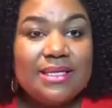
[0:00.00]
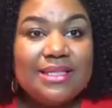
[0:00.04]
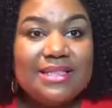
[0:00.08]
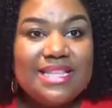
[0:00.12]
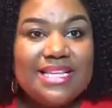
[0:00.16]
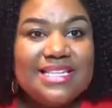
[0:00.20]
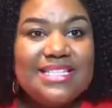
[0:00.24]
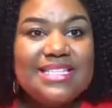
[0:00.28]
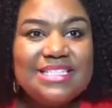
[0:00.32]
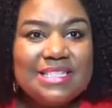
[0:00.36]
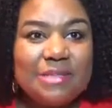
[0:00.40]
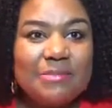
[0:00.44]

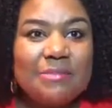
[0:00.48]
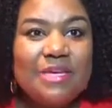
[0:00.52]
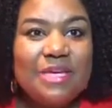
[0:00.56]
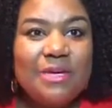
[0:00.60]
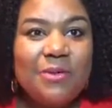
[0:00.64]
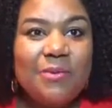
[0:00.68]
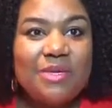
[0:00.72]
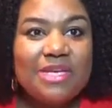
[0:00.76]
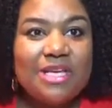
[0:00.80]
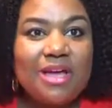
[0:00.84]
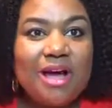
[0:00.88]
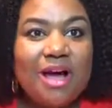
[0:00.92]
This is a
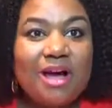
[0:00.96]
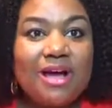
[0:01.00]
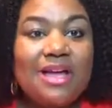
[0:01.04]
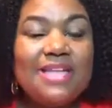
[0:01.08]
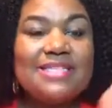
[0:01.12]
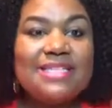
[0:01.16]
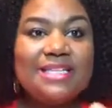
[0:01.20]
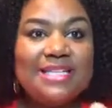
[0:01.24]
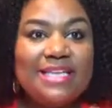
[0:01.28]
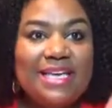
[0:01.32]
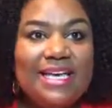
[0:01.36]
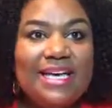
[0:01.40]
big one, y'all,
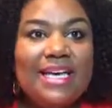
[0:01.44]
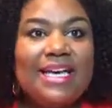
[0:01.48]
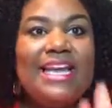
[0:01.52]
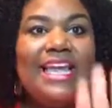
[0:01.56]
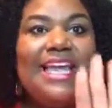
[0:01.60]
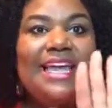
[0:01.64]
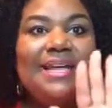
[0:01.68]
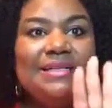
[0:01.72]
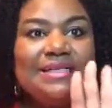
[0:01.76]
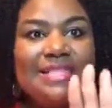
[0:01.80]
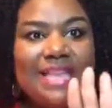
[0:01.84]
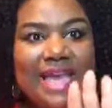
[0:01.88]
because again,
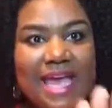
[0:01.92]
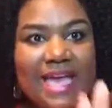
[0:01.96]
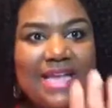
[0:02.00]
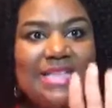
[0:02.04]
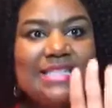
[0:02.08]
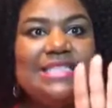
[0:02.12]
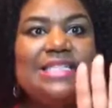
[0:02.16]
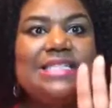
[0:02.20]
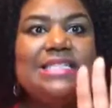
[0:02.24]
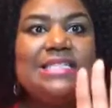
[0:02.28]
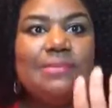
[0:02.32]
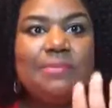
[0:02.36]
it
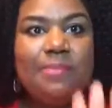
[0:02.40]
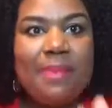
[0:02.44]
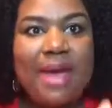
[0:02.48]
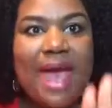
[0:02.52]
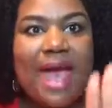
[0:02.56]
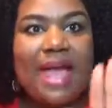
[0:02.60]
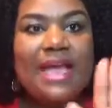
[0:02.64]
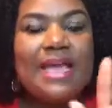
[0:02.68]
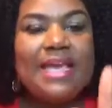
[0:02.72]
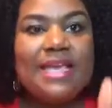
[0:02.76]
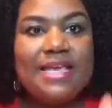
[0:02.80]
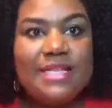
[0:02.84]
takes us
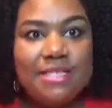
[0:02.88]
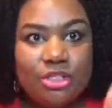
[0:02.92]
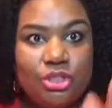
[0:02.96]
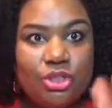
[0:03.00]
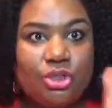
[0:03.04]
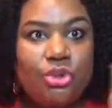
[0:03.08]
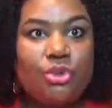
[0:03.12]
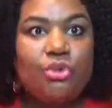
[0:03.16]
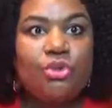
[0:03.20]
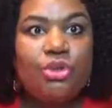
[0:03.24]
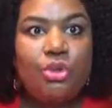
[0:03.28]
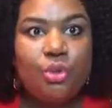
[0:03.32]
back
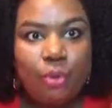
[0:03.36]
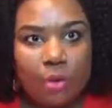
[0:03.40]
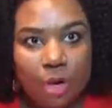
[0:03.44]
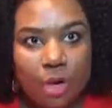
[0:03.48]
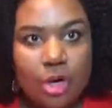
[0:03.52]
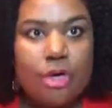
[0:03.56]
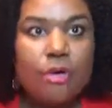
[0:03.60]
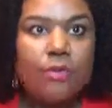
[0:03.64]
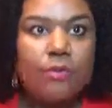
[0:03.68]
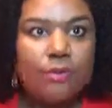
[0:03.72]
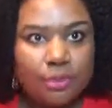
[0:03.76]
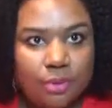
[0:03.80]
into the
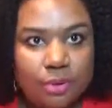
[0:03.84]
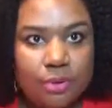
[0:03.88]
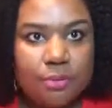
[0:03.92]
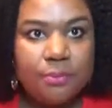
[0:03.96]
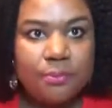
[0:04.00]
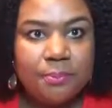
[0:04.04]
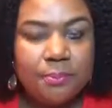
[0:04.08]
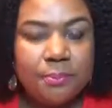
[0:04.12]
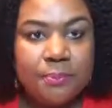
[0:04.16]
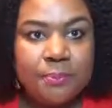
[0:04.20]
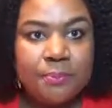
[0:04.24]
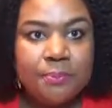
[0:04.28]
workroom,
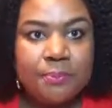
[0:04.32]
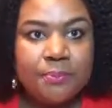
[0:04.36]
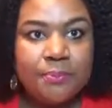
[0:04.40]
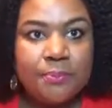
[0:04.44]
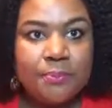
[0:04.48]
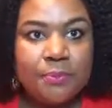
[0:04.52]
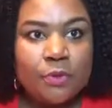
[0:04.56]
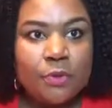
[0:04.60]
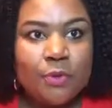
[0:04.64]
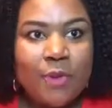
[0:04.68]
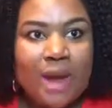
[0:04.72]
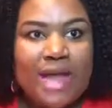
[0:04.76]

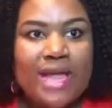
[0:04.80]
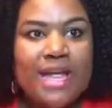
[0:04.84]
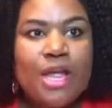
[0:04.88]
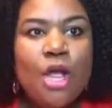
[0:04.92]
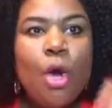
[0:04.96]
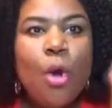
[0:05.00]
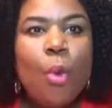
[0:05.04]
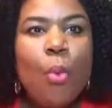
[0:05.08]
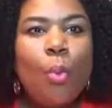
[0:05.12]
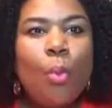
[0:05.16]
right?